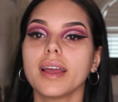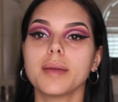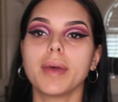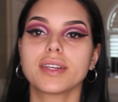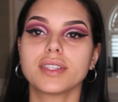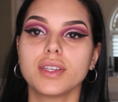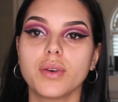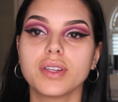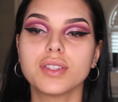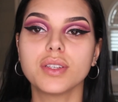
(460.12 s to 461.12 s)
I am actually
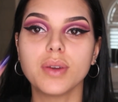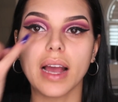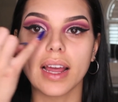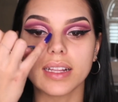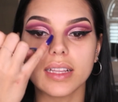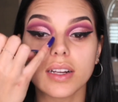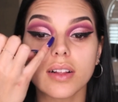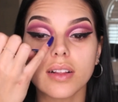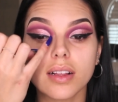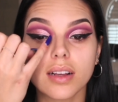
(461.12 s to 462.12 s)
going to add a
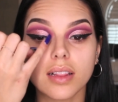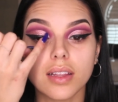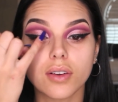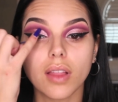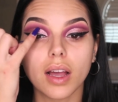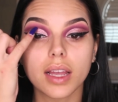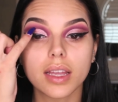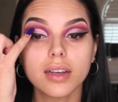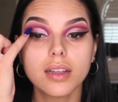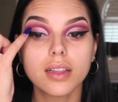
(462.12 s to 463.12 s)
little glitter
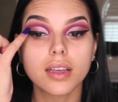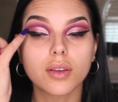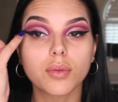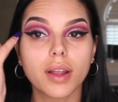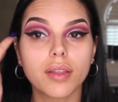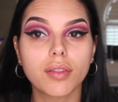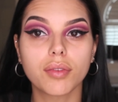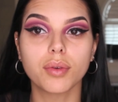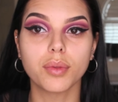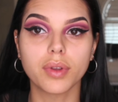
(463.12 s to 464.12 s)
line, like right
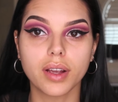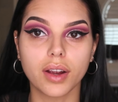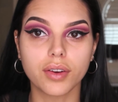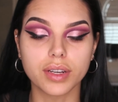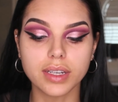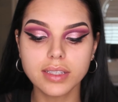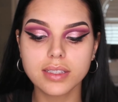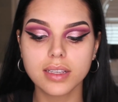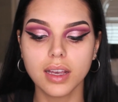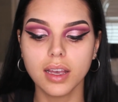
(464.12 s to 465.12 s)
through the cut
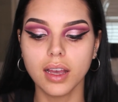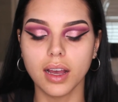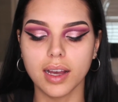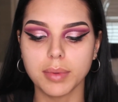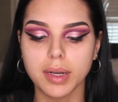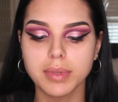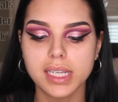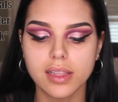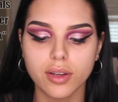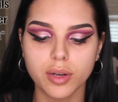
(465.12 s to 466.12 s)
crease. And I'm
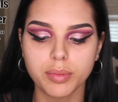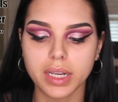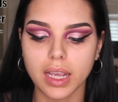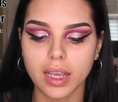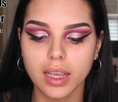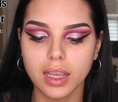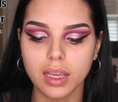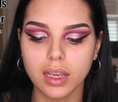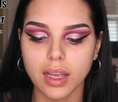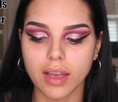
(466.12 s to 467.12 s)
taking the Urban
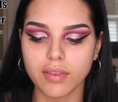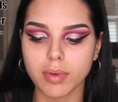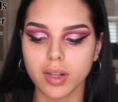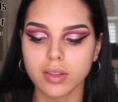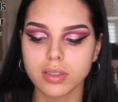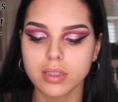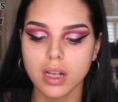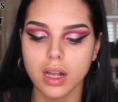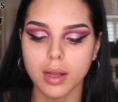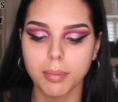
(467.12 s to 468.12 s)
Decay Heavy Metals
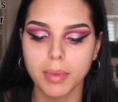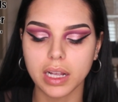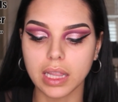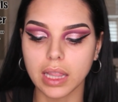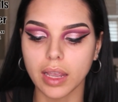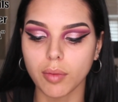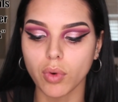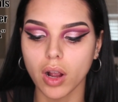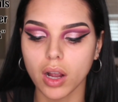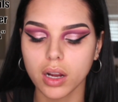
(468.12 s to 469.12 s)
Glam
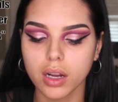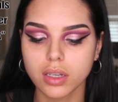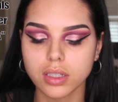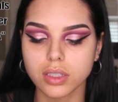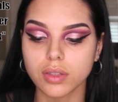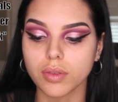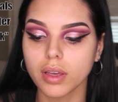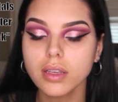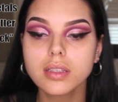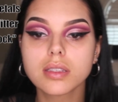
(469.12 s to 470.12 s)
Rock to do
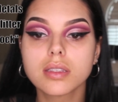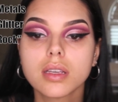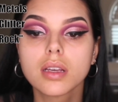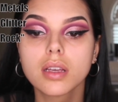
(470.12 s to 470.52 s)
this.